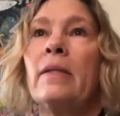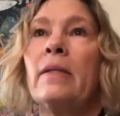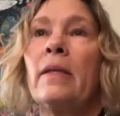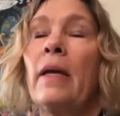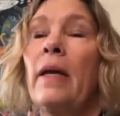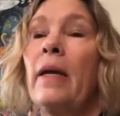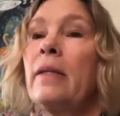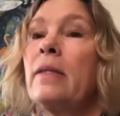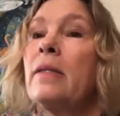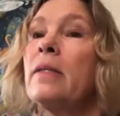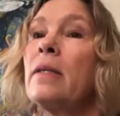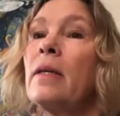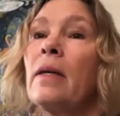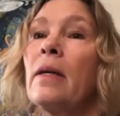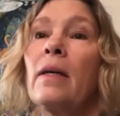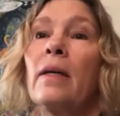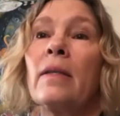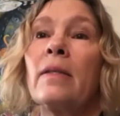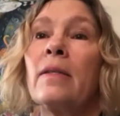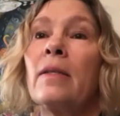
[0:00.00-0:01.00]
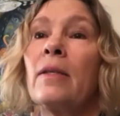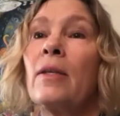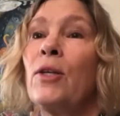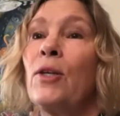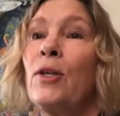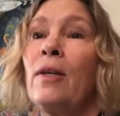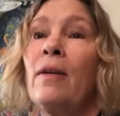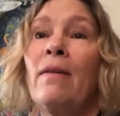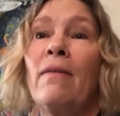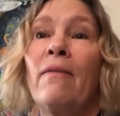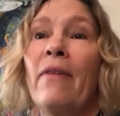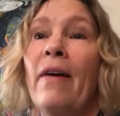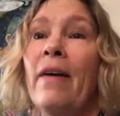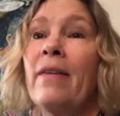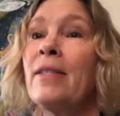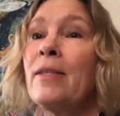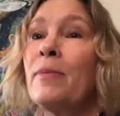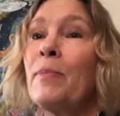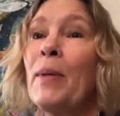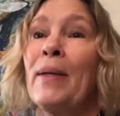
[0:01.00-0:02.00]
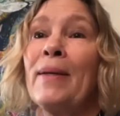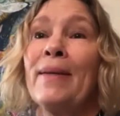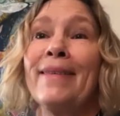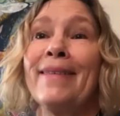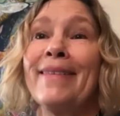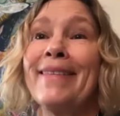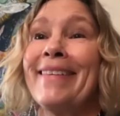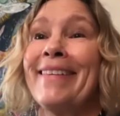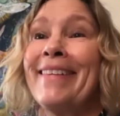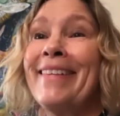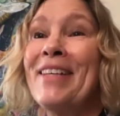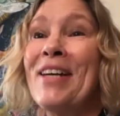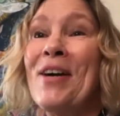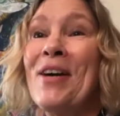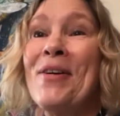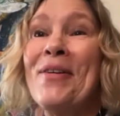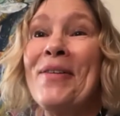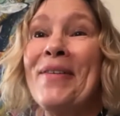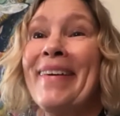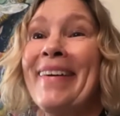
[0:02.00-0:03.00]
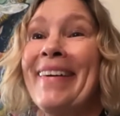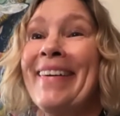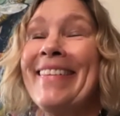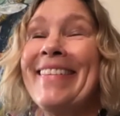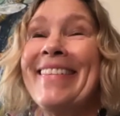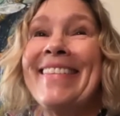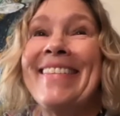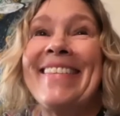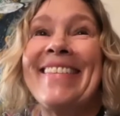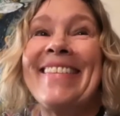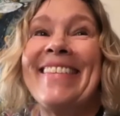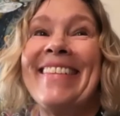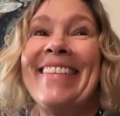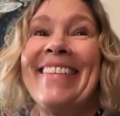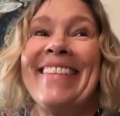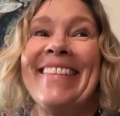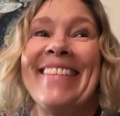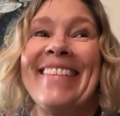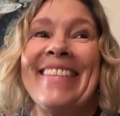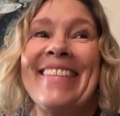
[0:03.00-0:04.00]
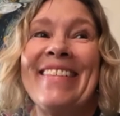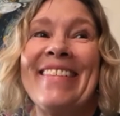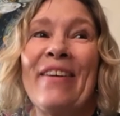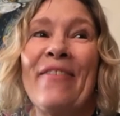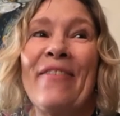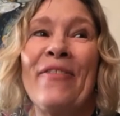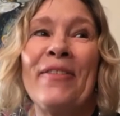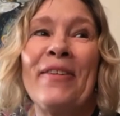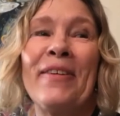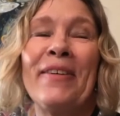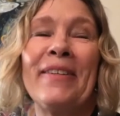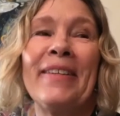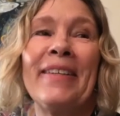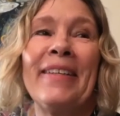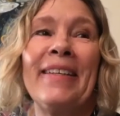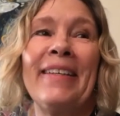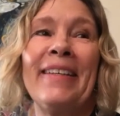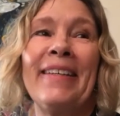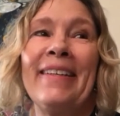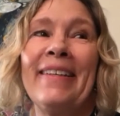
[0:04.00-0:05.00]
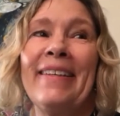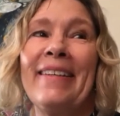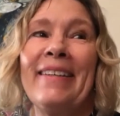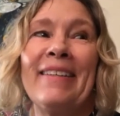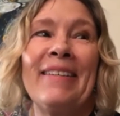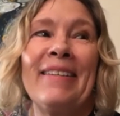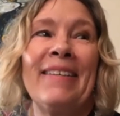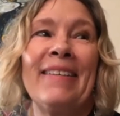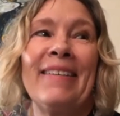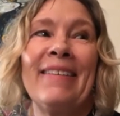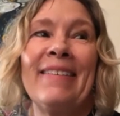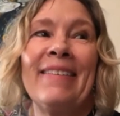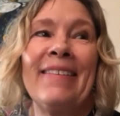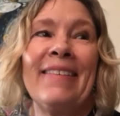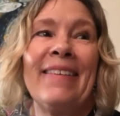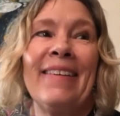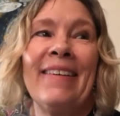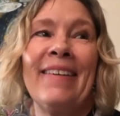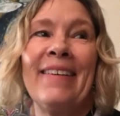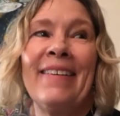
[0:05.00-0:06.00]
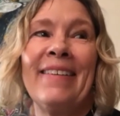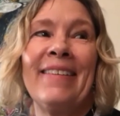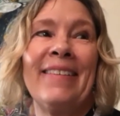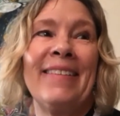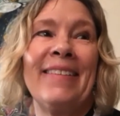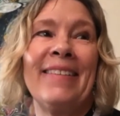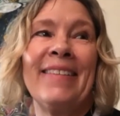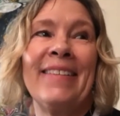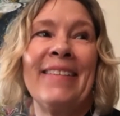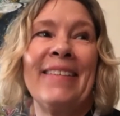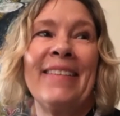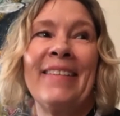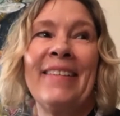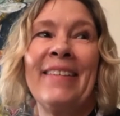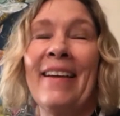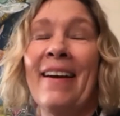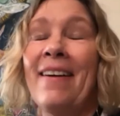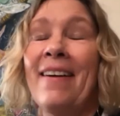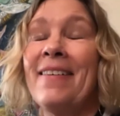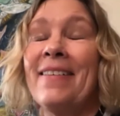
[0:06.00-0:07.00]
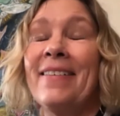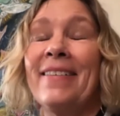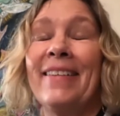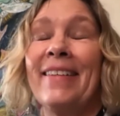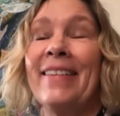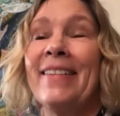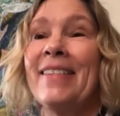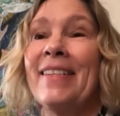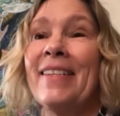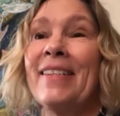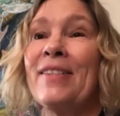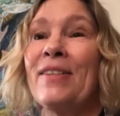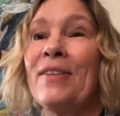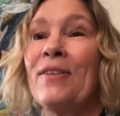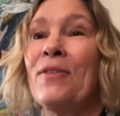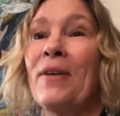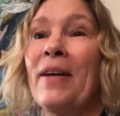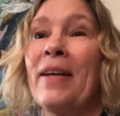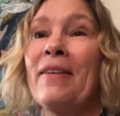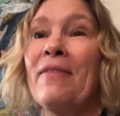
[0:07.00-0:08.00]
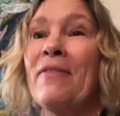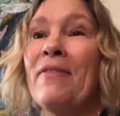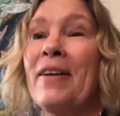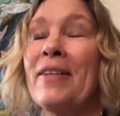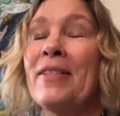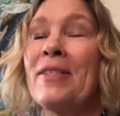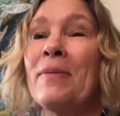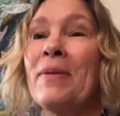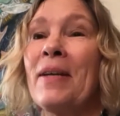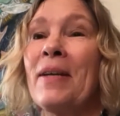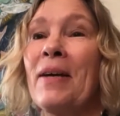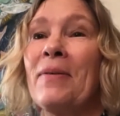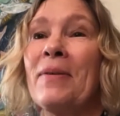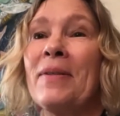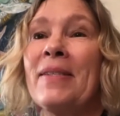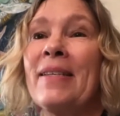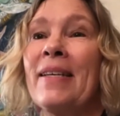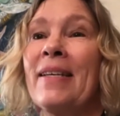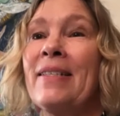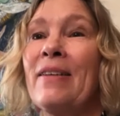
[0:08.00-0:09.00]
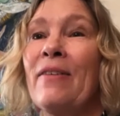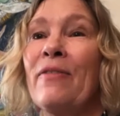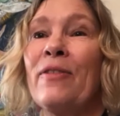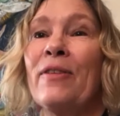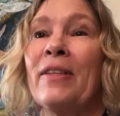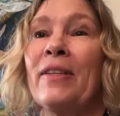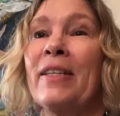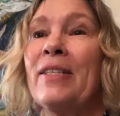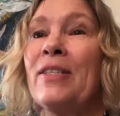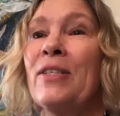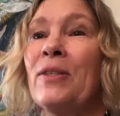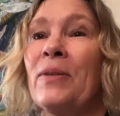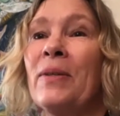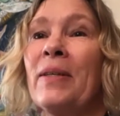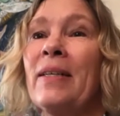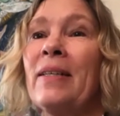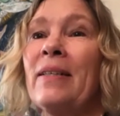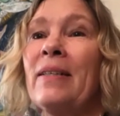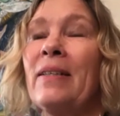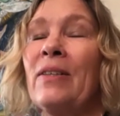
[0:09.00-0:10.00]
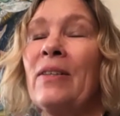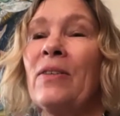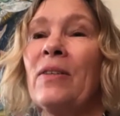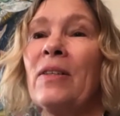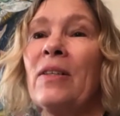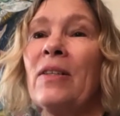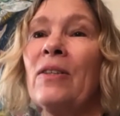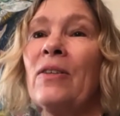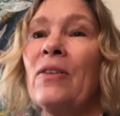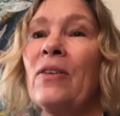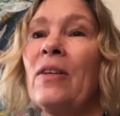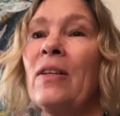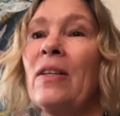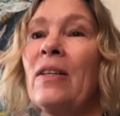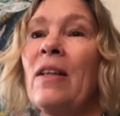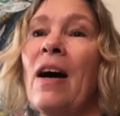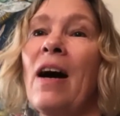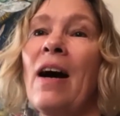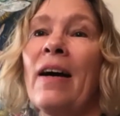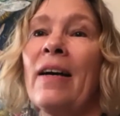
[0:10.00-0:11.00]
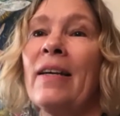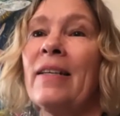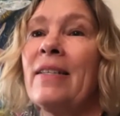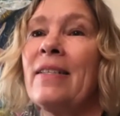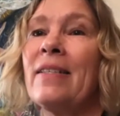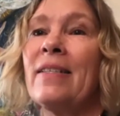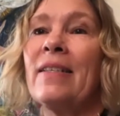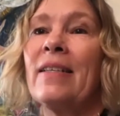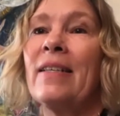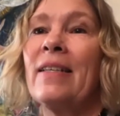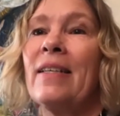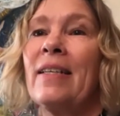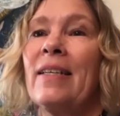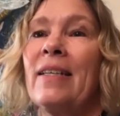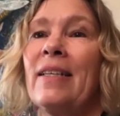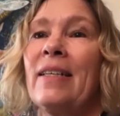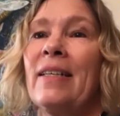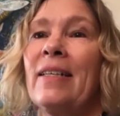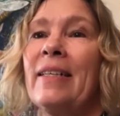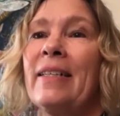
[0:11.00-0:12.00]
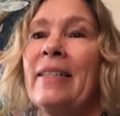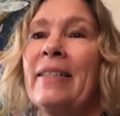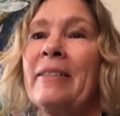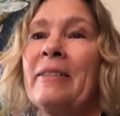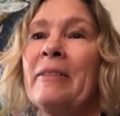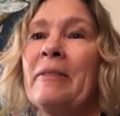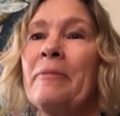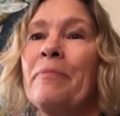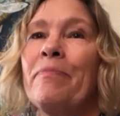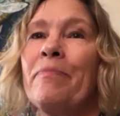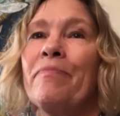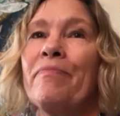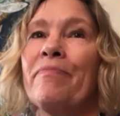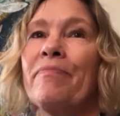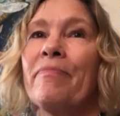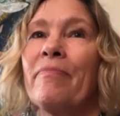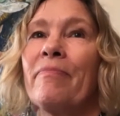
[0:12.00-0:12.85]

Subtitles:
say it's a good investment. You know, it's definitely, it's a great investment. I would say definitely do it. You're going to learn a lot. You